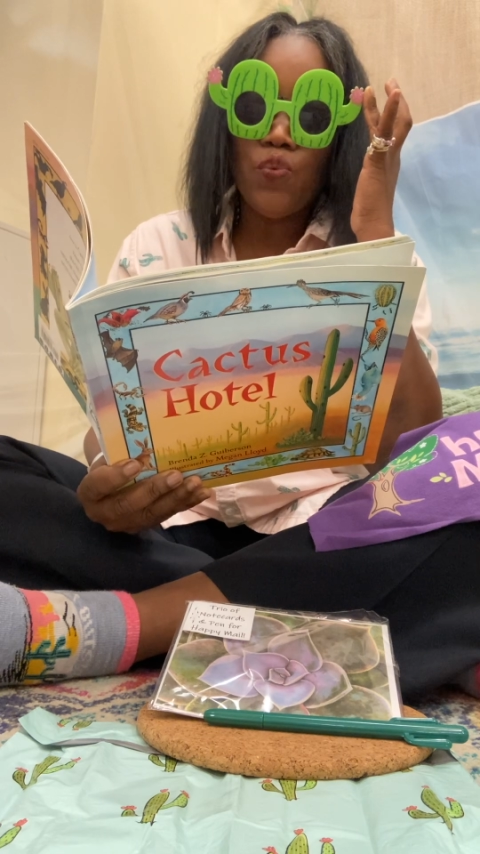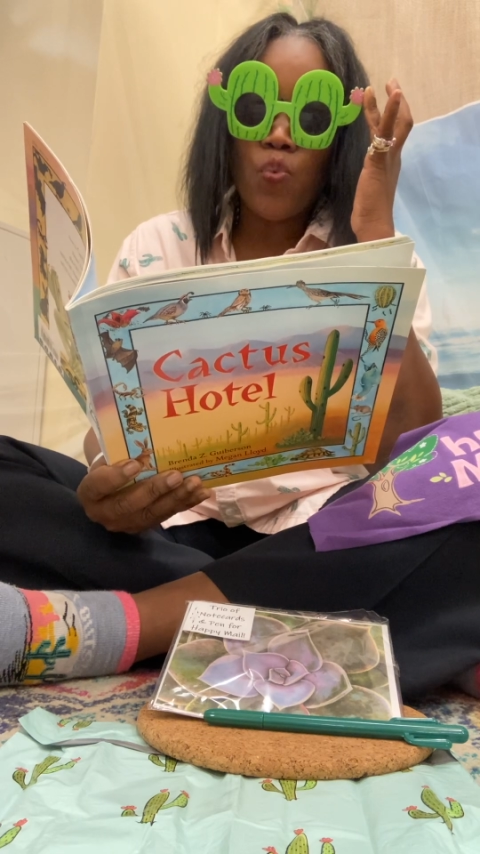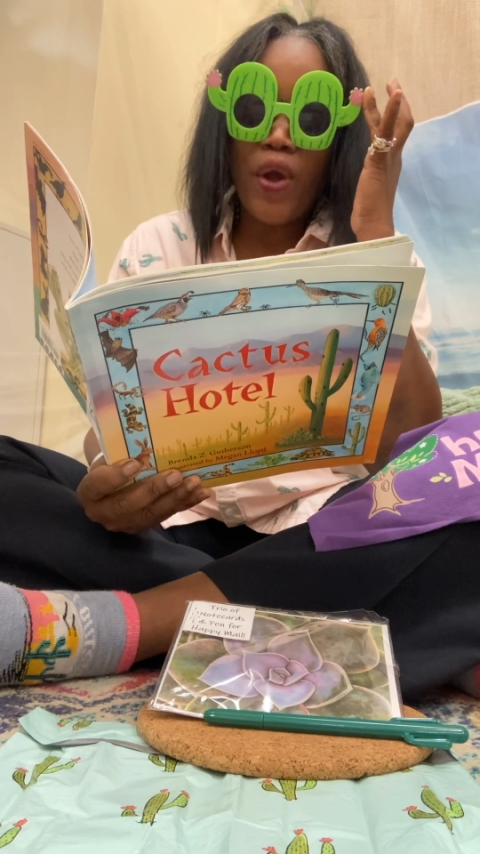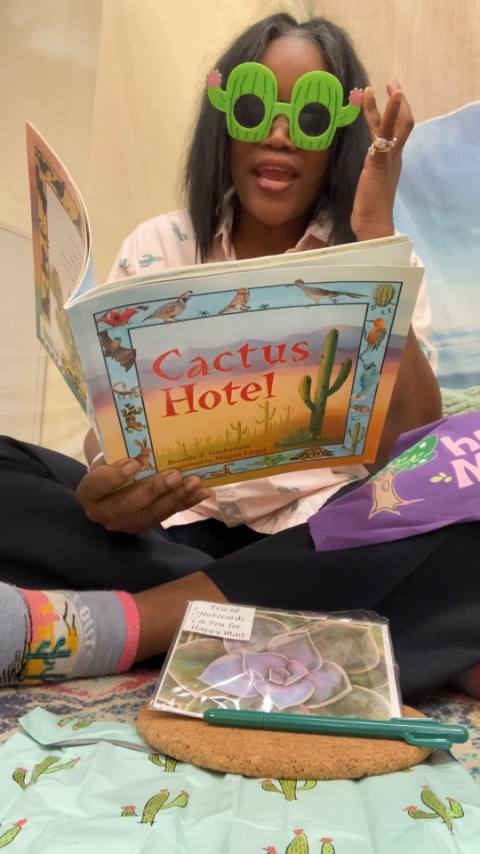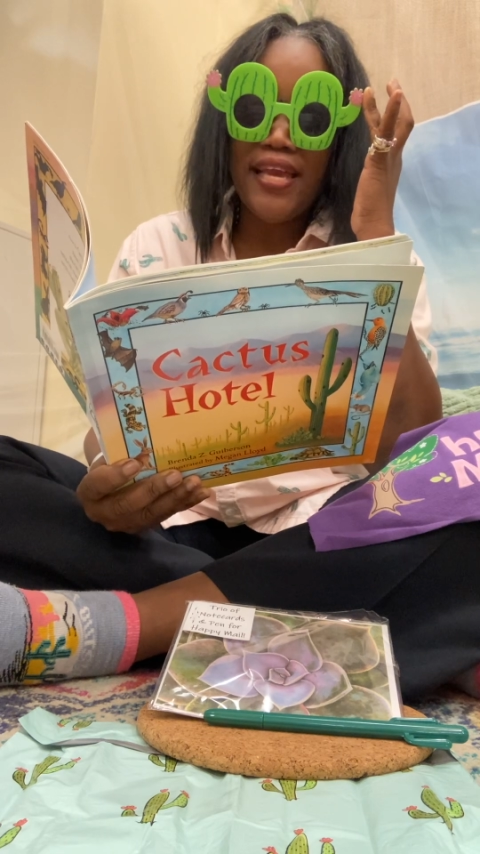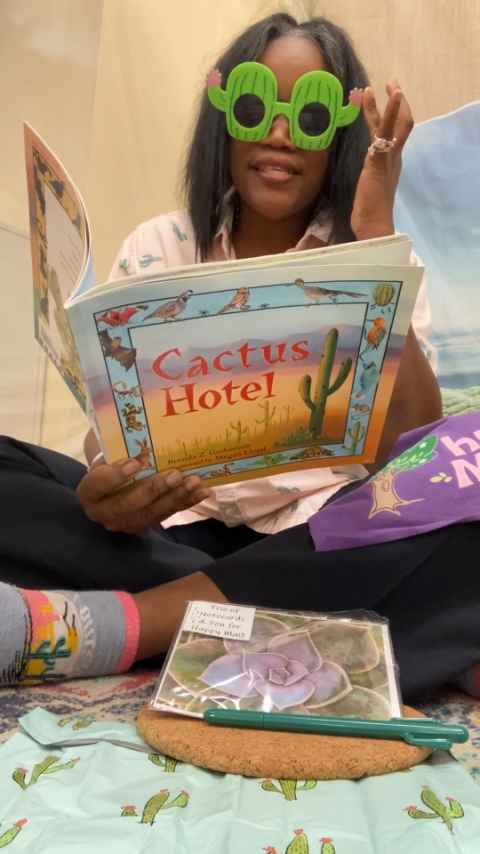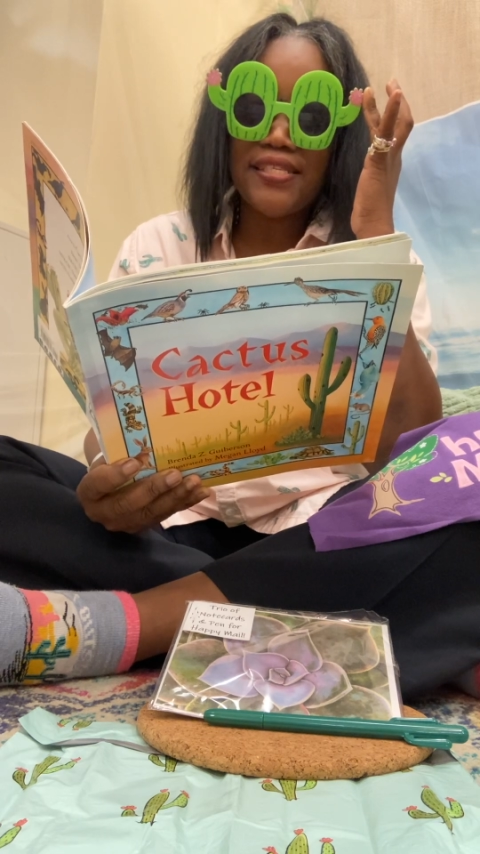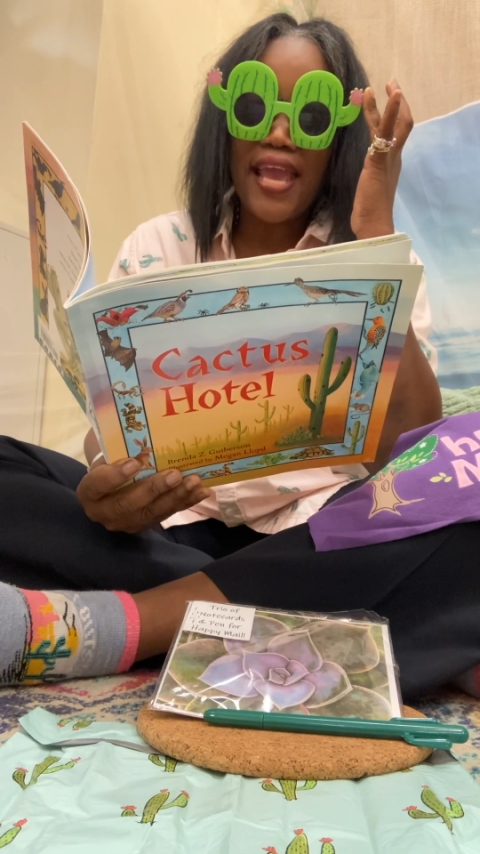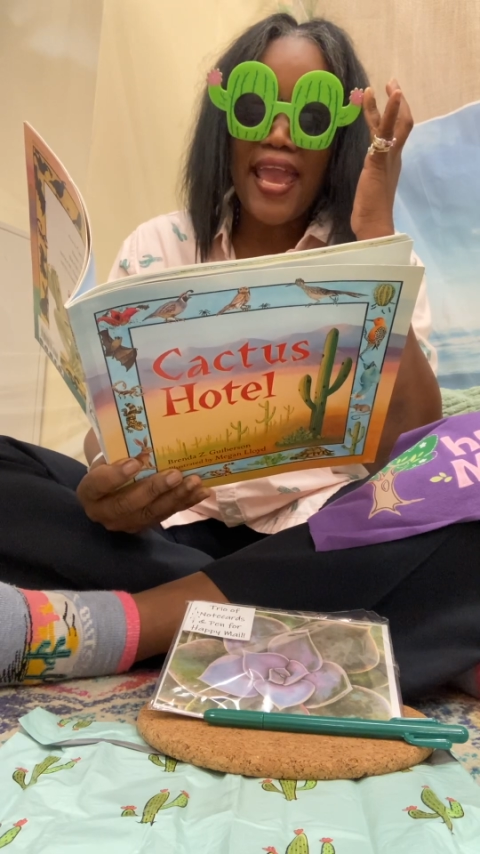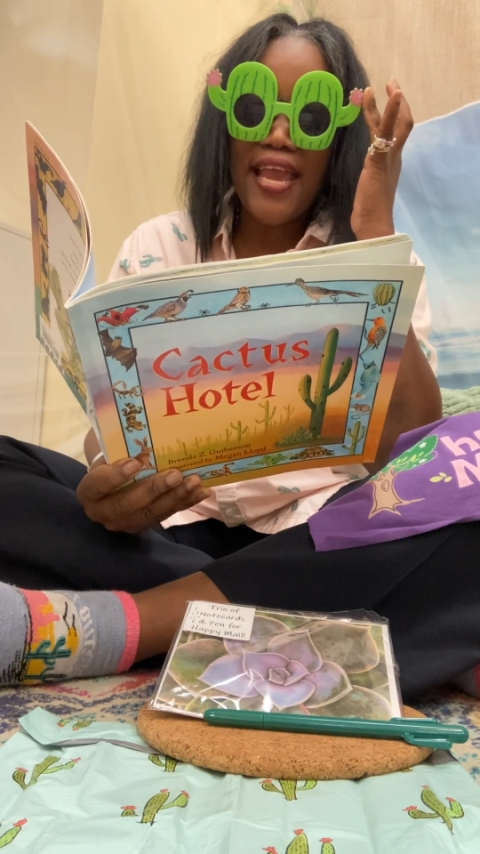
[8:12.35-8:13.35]

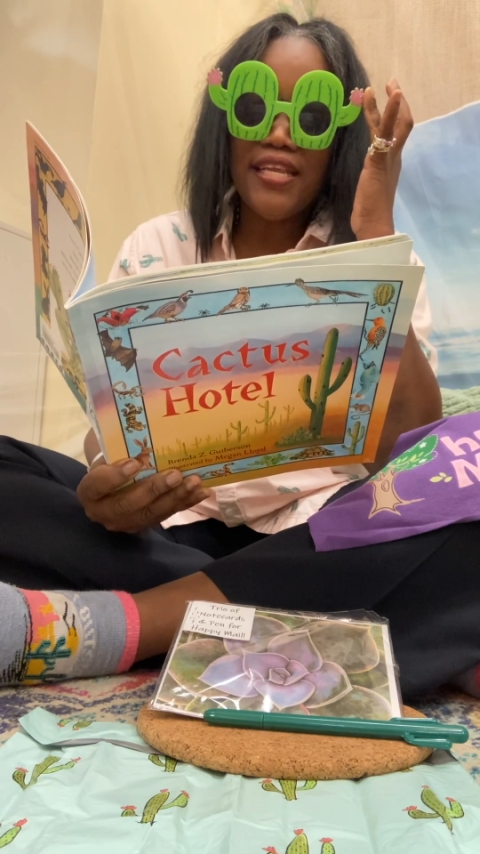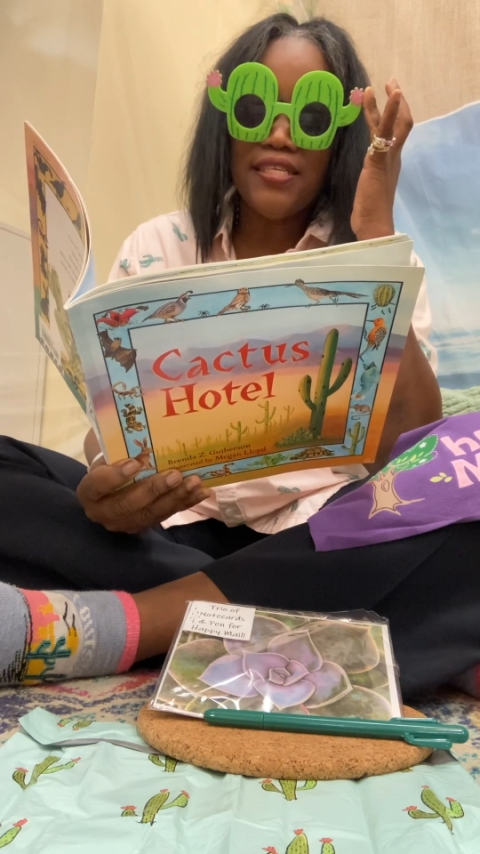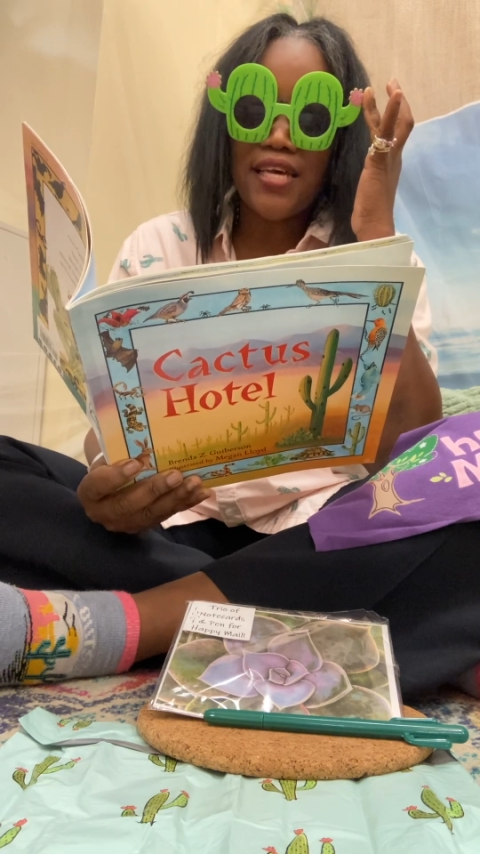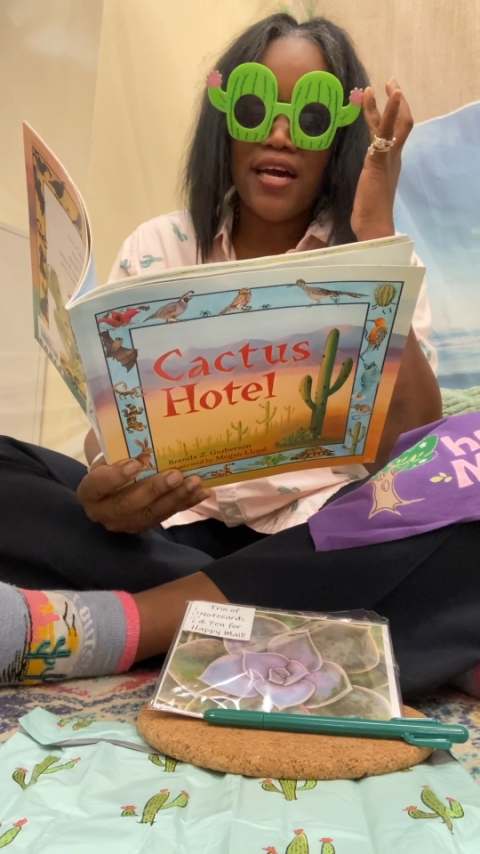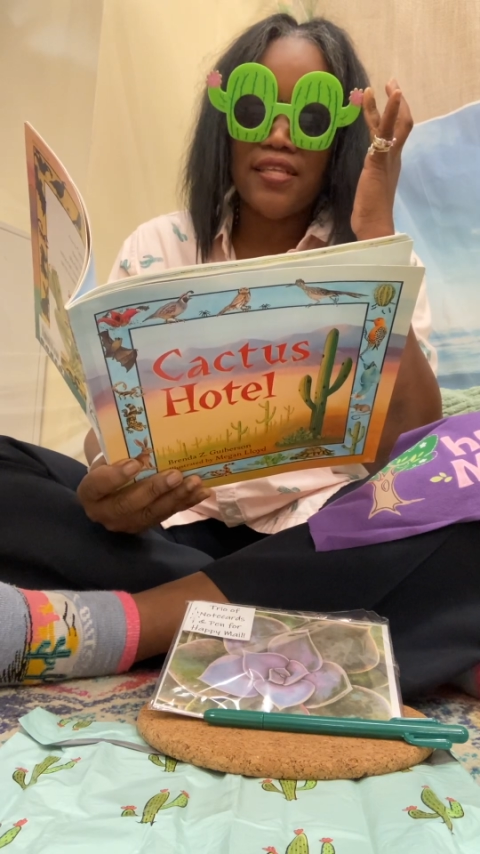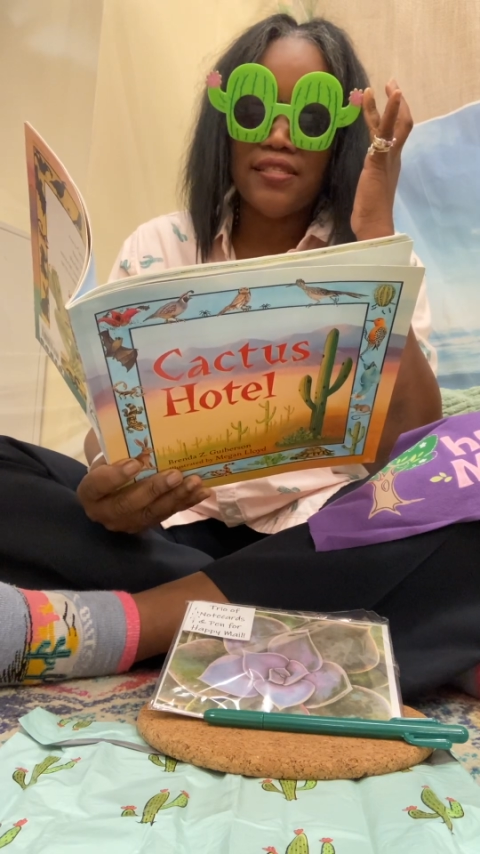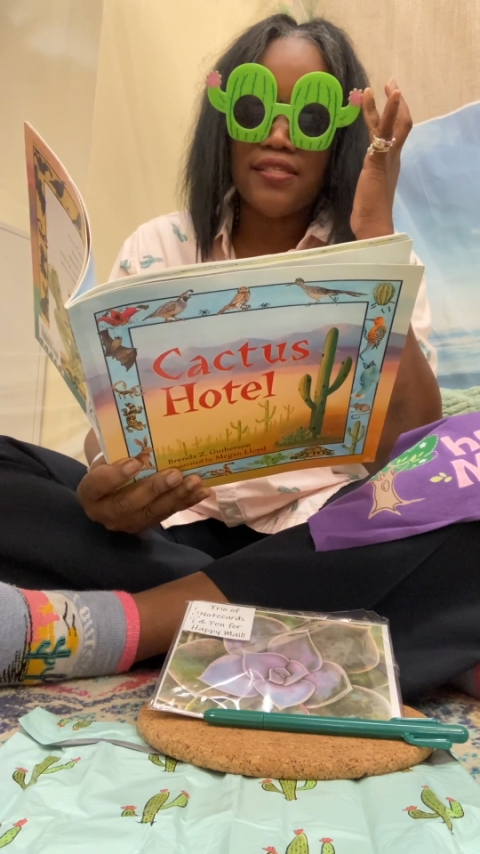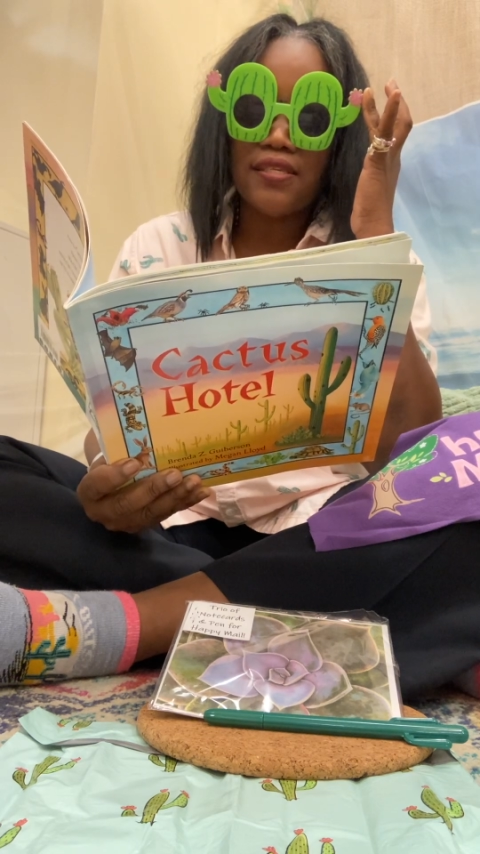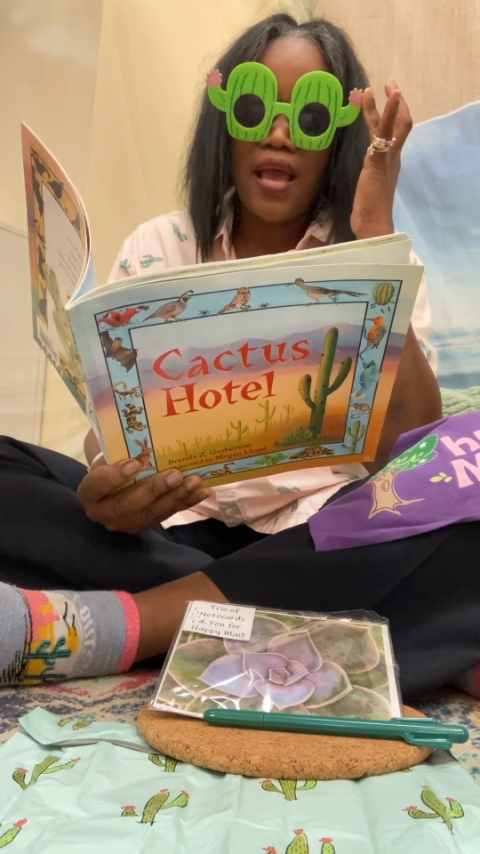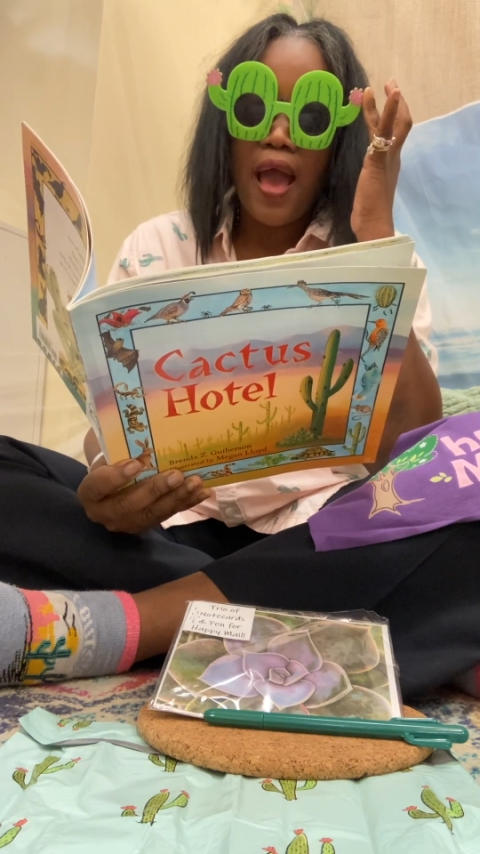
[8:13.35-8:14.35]
weighs 8
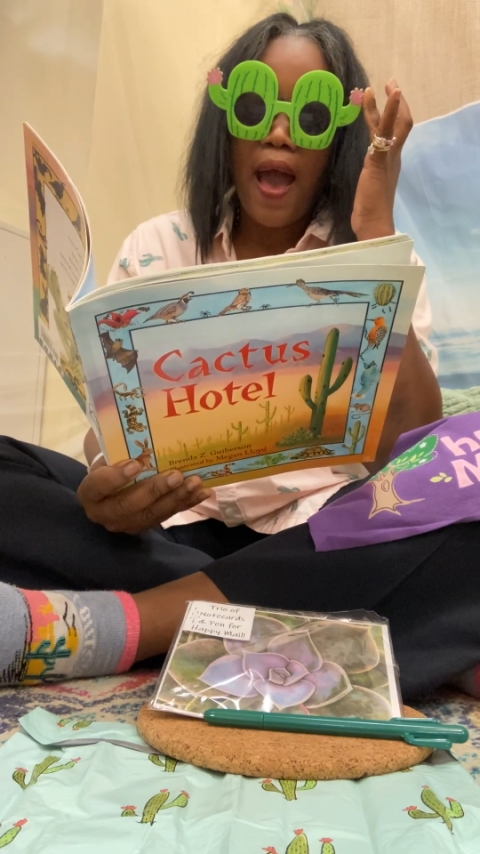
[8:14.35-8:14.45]
tons,